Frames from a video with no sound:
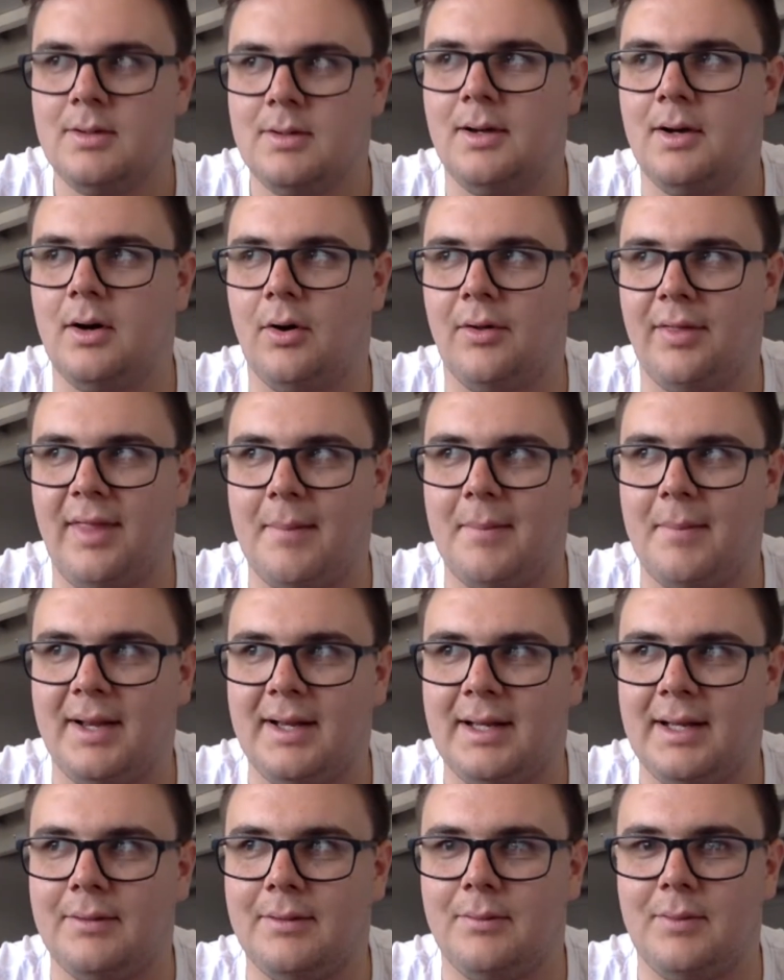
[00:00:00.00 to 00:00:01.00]
On that
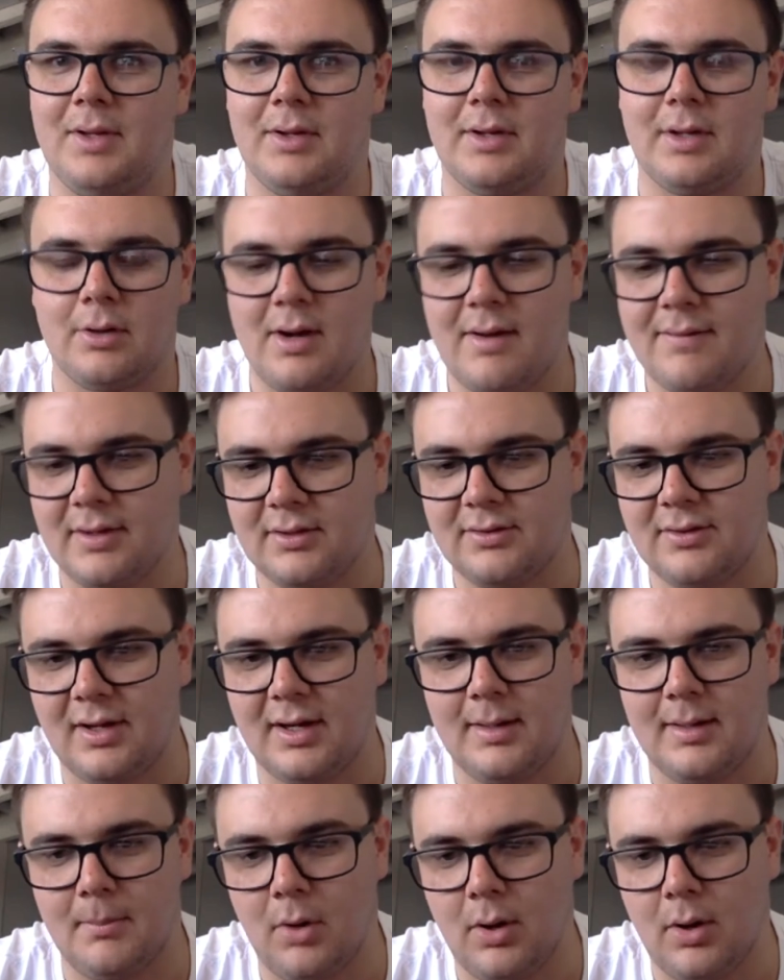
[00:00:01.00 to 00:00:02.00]
Monday, we got a graphic designer
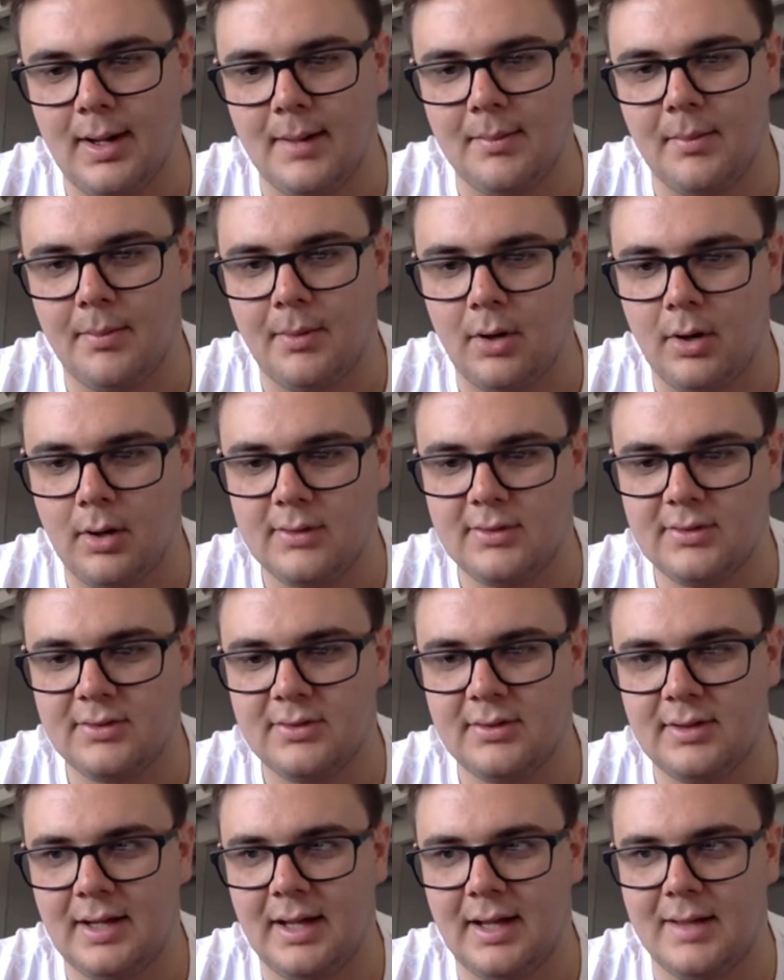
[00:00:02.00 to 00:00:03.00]
to mock up a
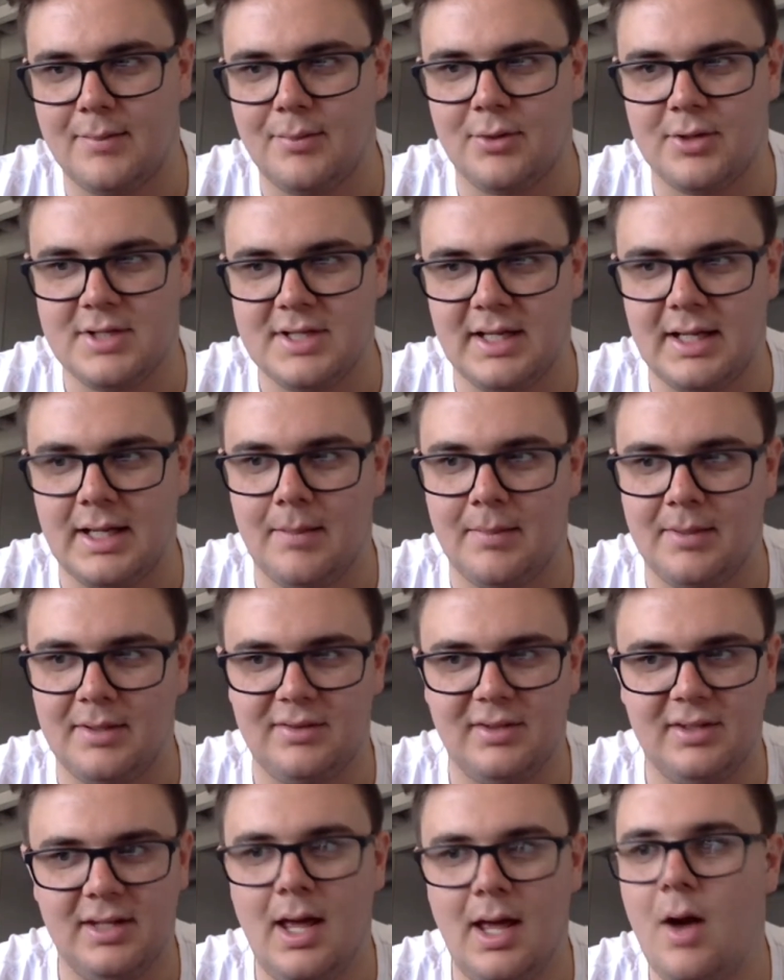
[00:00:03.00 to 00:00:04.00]
box, and the printing company
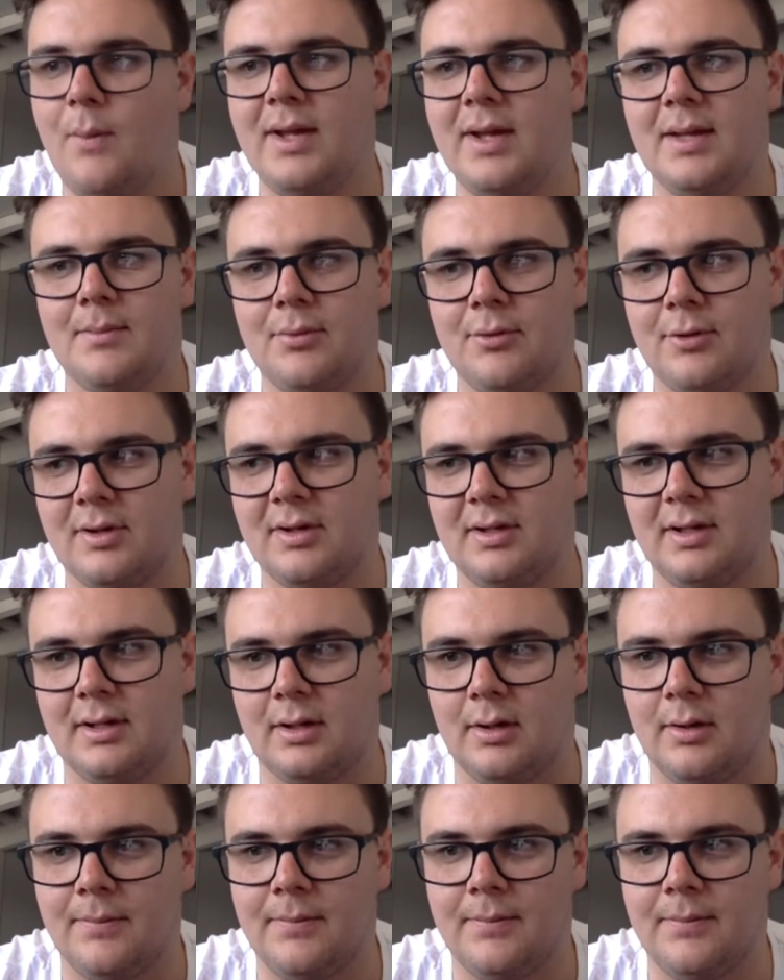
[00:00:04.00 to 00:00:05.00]
said, yeah, we can print
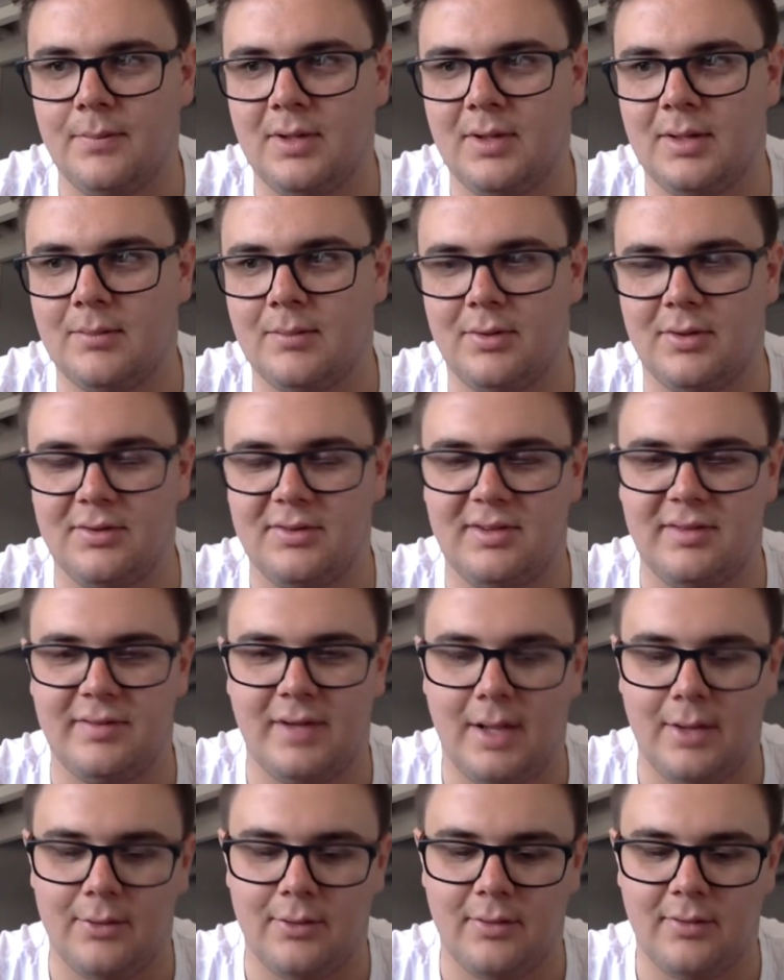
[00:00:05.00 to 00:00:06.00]

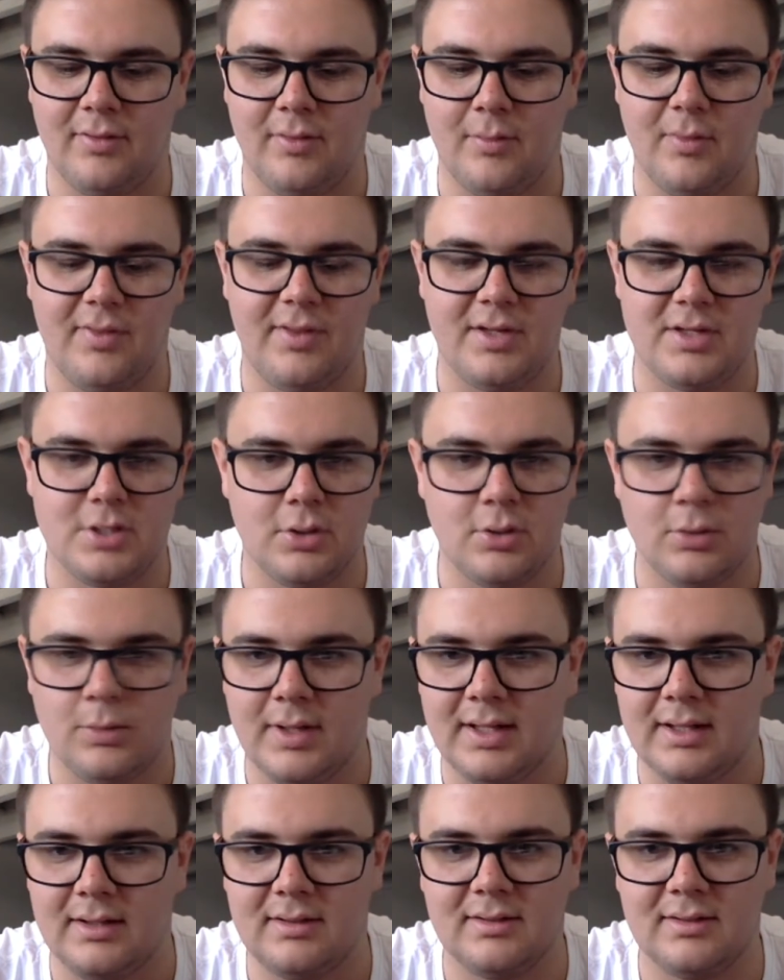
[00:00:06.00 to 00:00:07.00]
700 of them within 2
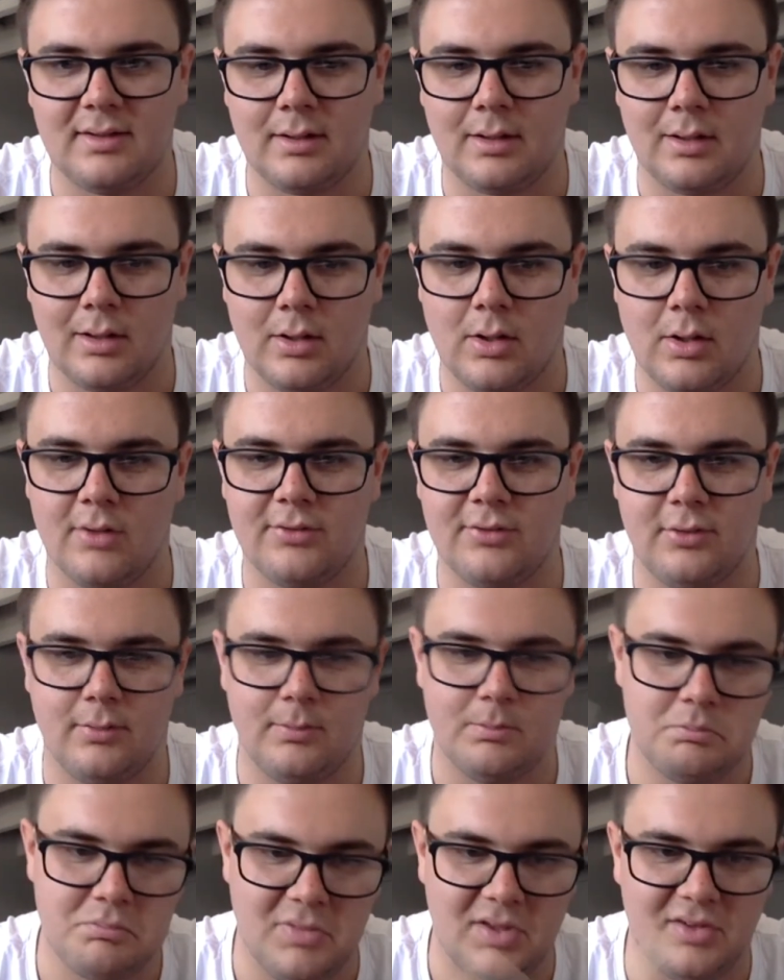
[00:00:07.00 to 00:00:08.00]
weeks, and it'll cost you
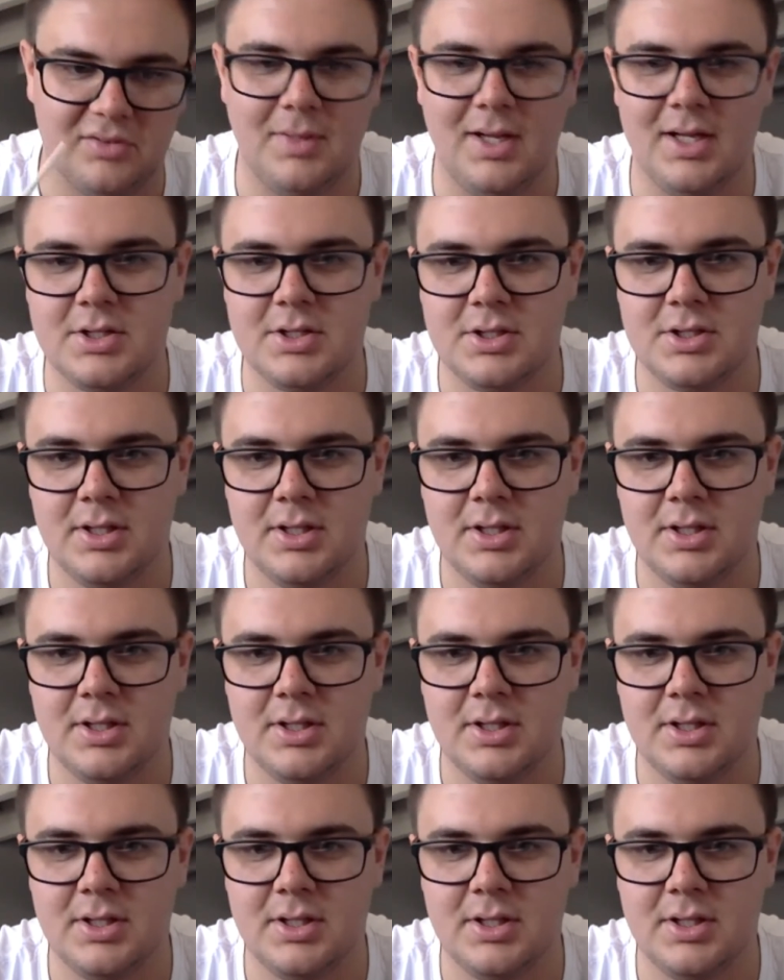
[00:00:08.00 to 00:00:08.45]
this much.